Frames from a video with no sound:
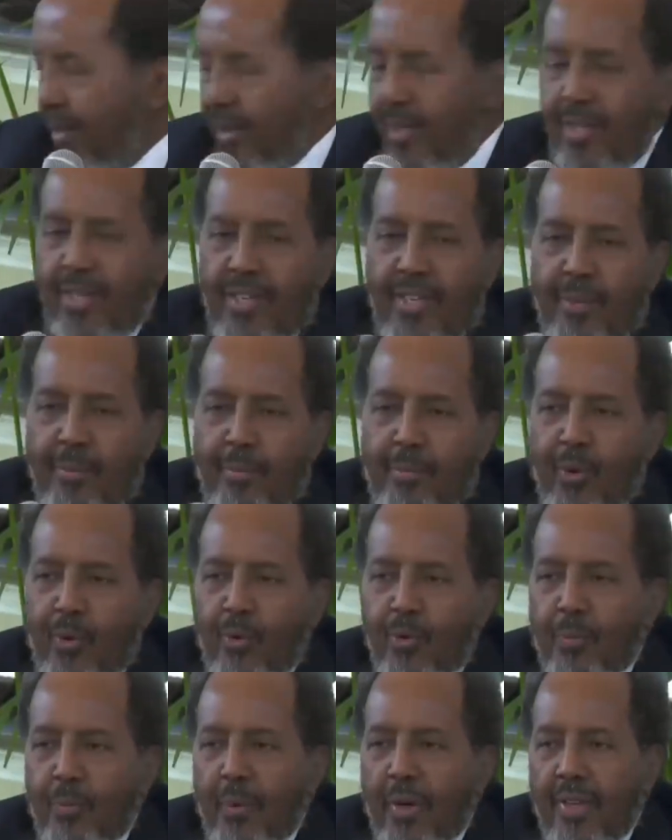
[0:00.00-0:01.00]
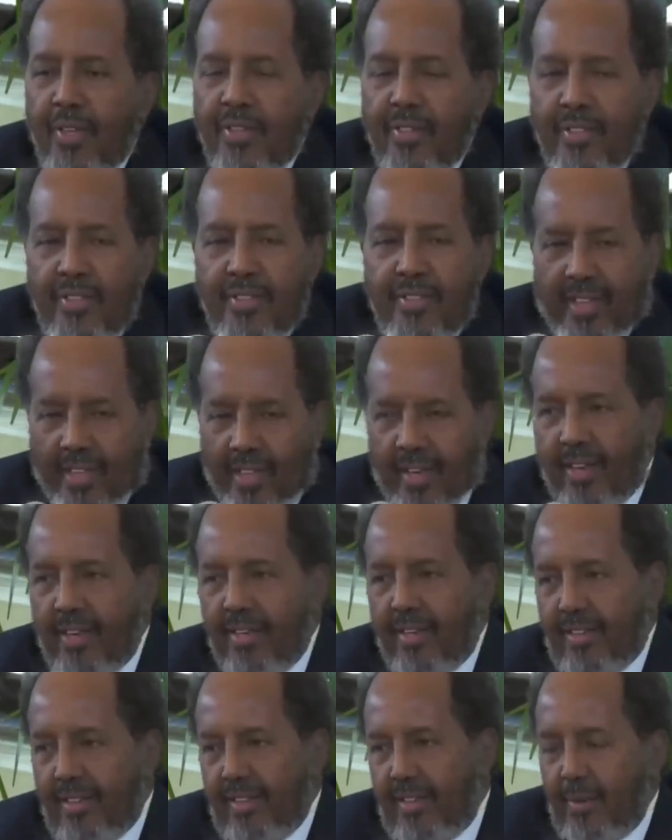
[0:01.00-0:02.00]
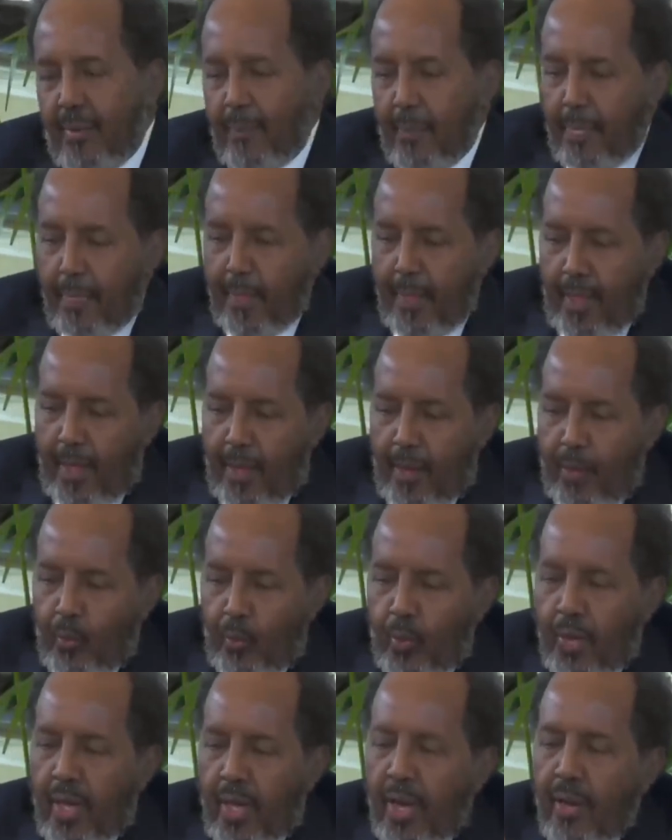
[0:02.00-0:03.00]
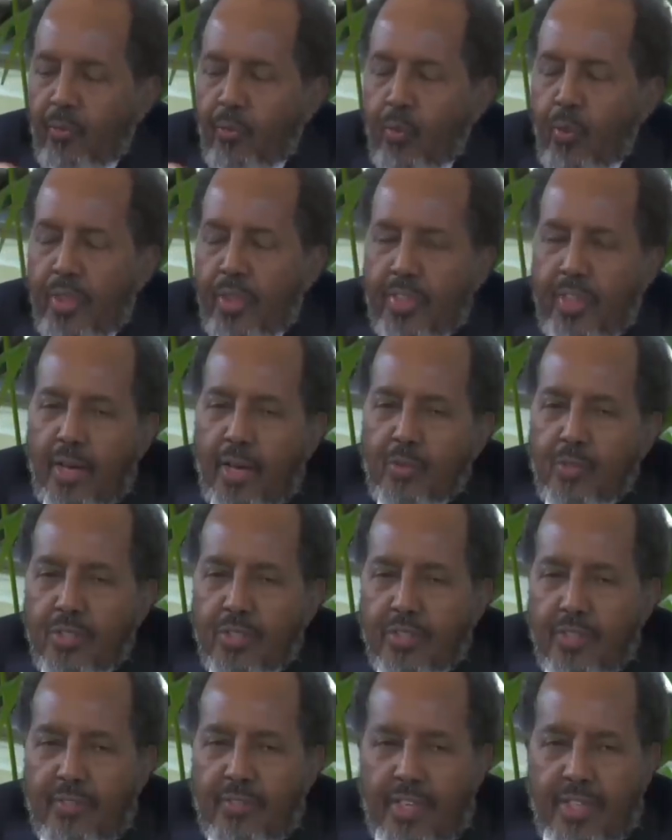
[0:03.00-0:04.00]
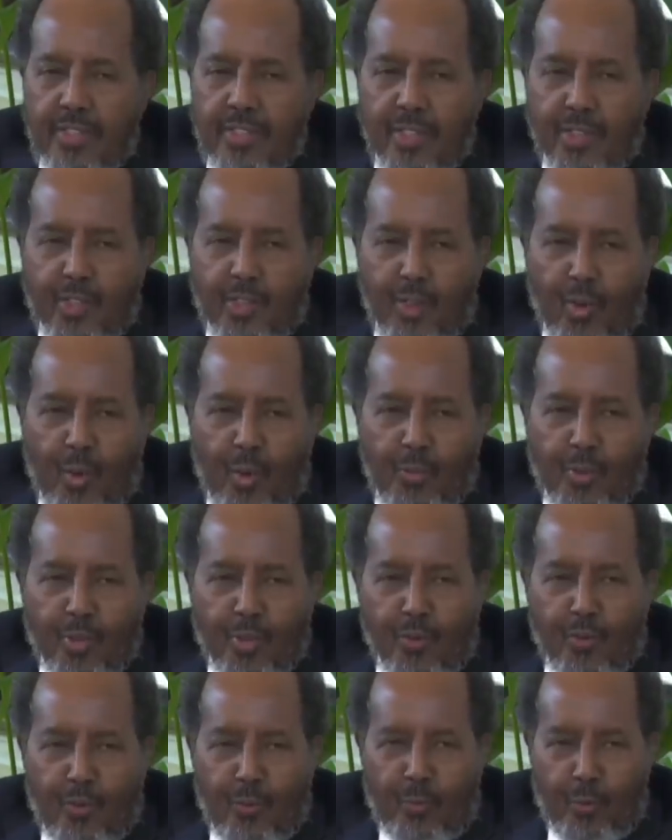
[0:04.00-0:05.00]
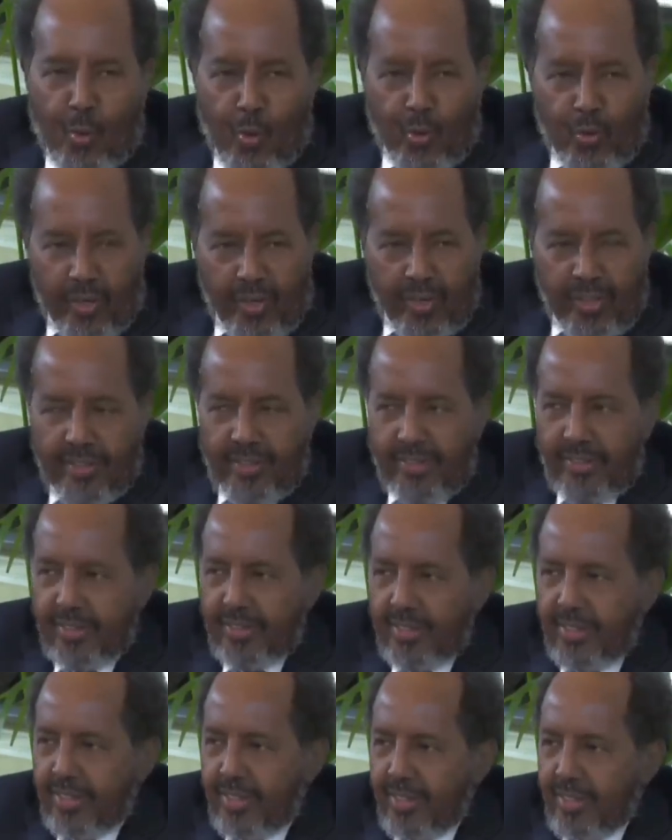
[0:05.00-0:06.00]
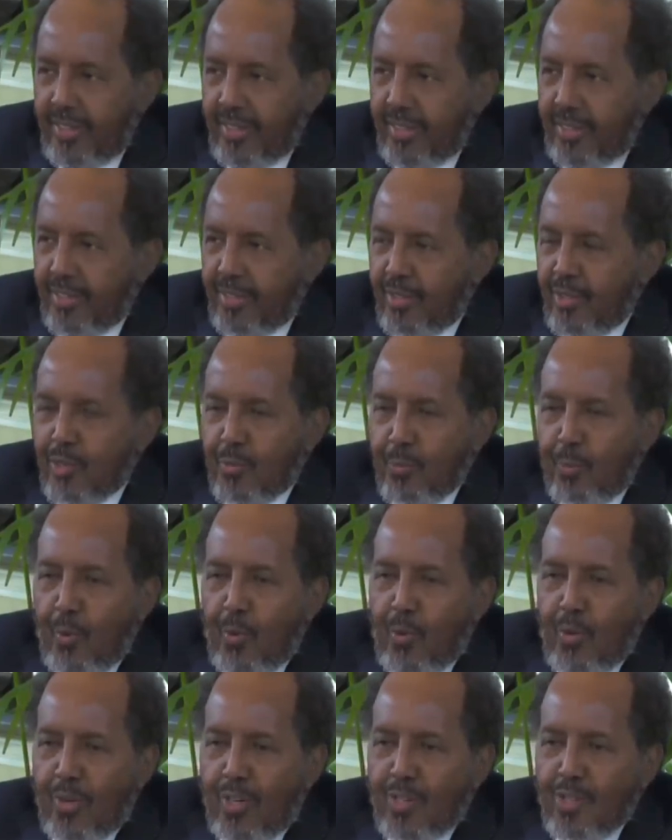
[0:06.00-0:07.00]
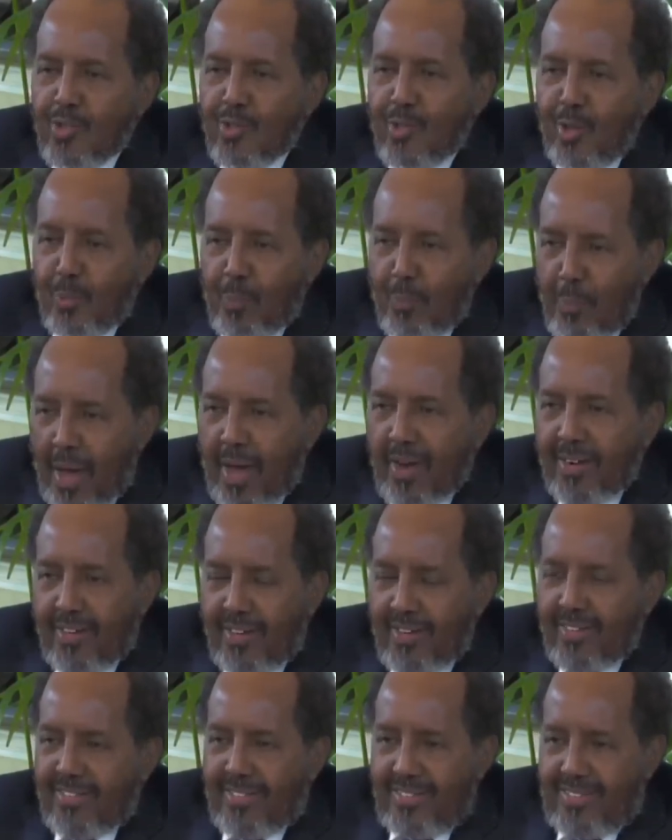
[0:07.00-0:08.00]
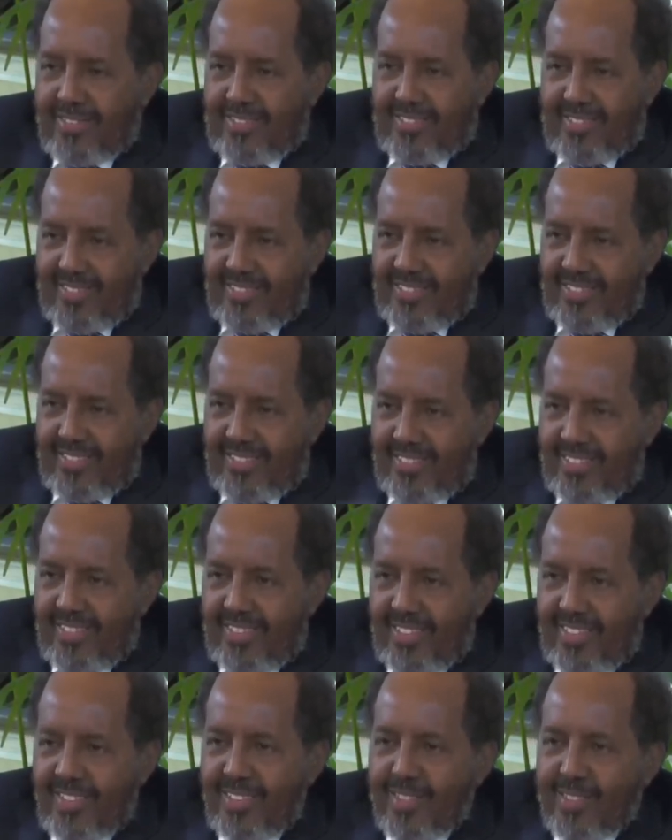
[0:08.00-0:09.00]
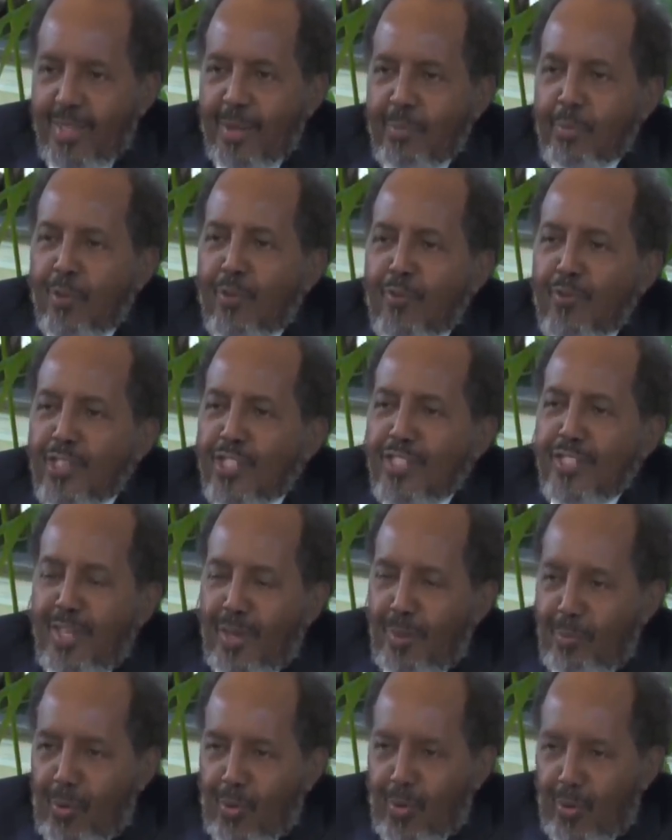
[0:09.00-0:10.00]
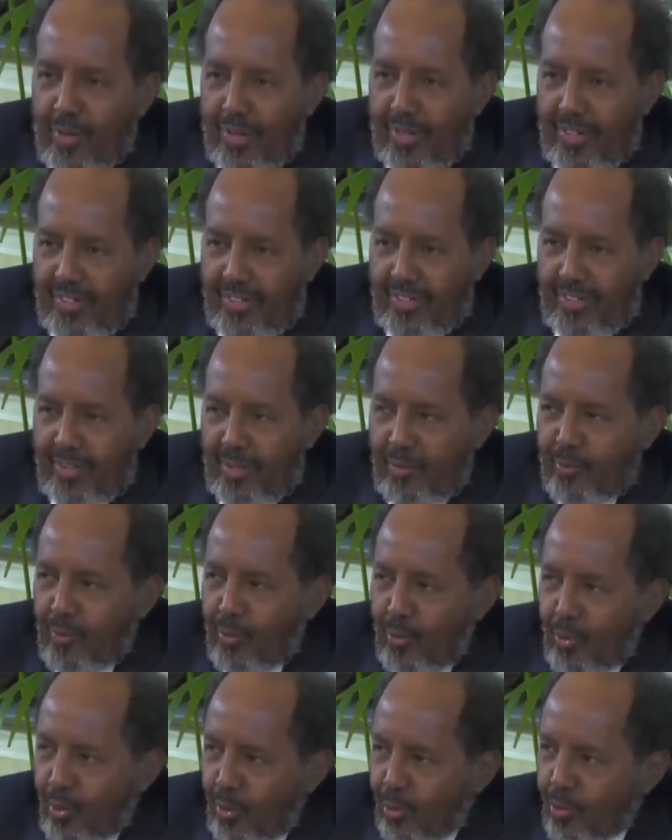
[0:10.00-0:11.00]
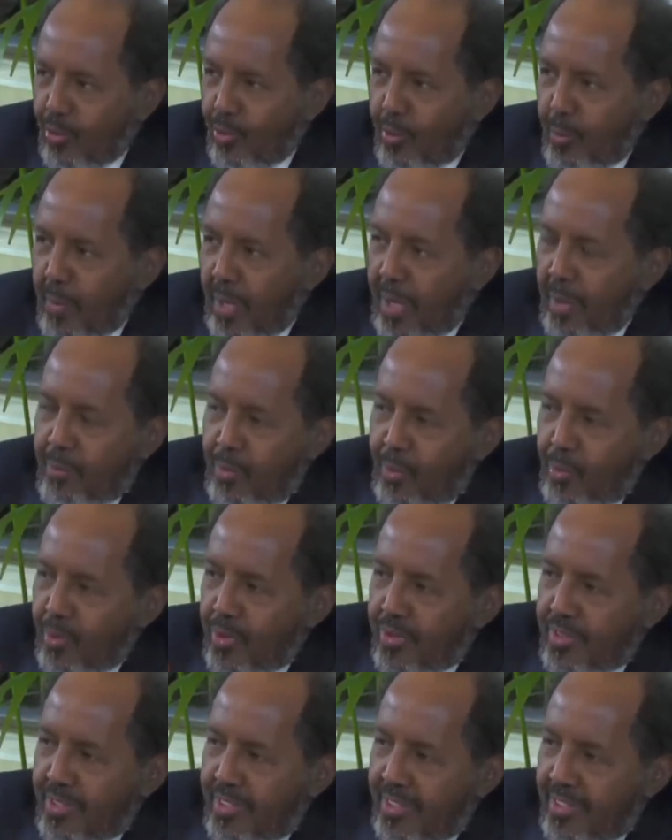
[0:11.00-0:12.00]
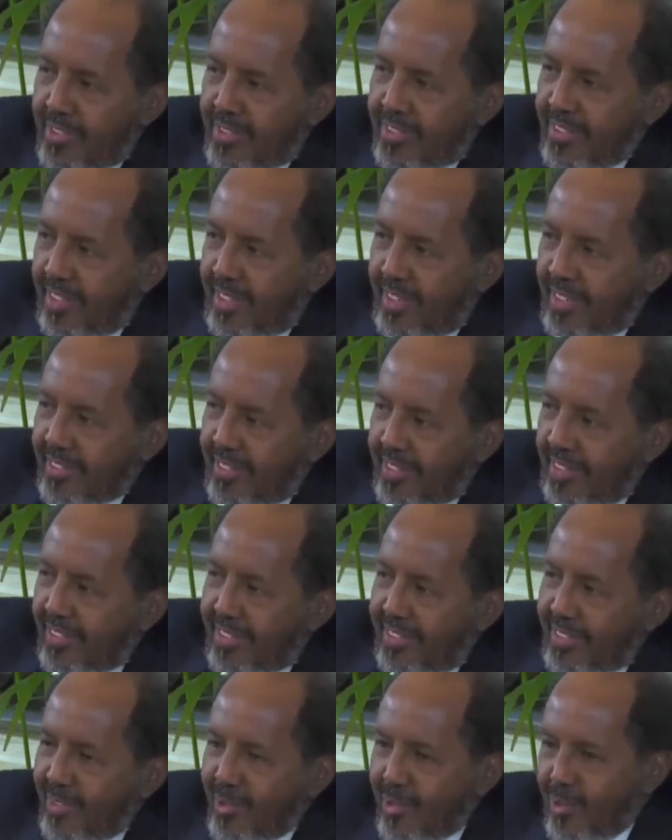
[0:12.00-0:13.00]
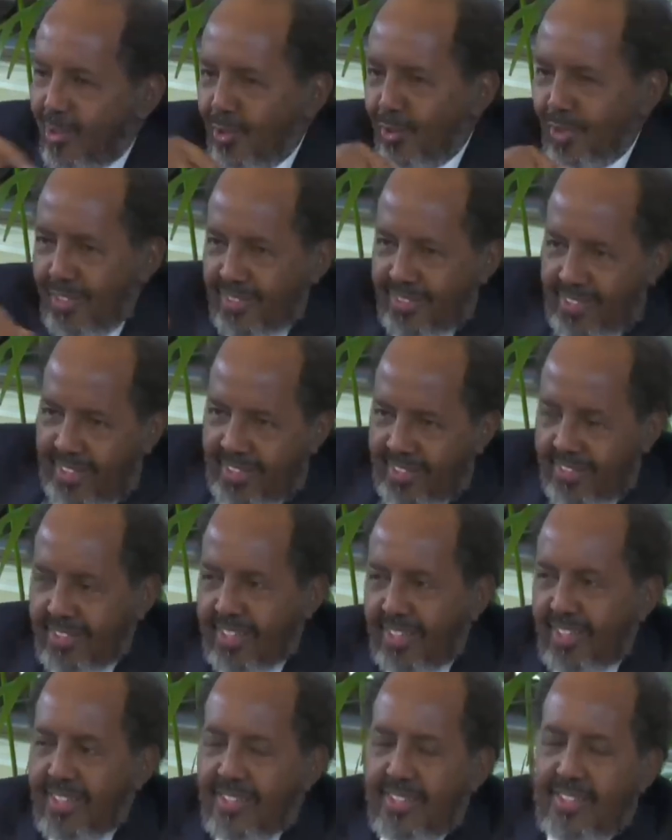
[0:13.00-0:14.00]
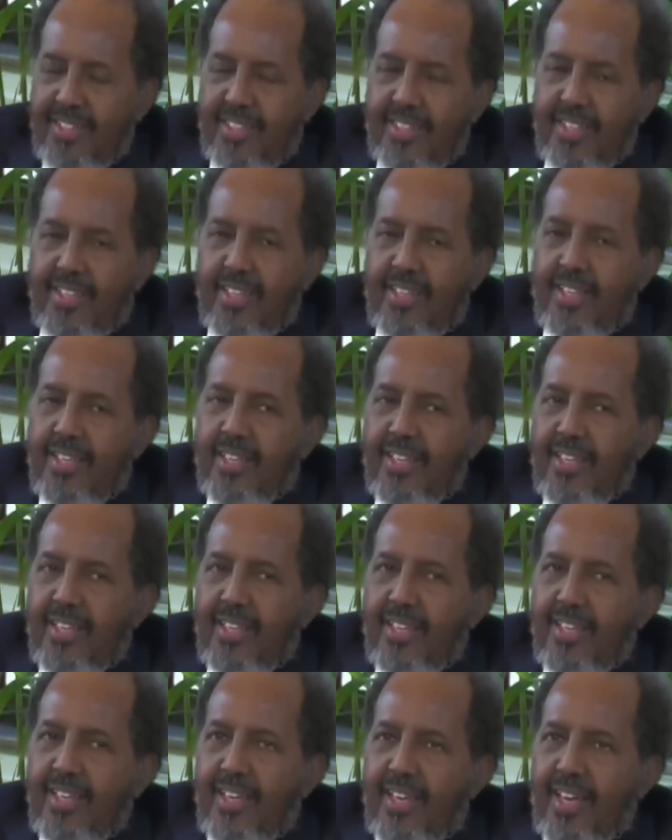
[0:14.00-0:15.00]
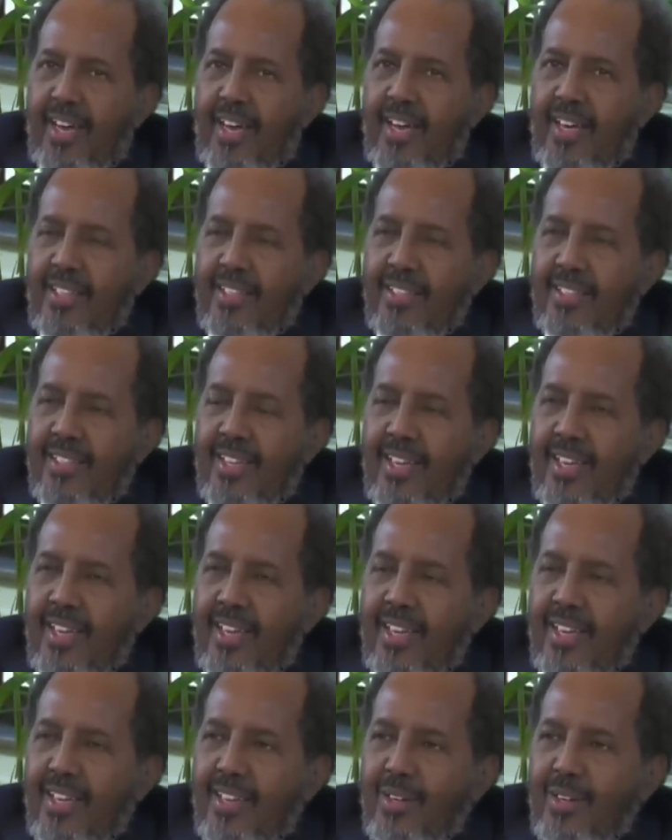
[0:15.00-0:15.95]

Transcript: uh, brought by the eternal. We have 1,700 kilometers of border. This border is not marked. It's a provisional border. If you go to the map, you will see it's a cut-cut. It's not a direct line. And uh,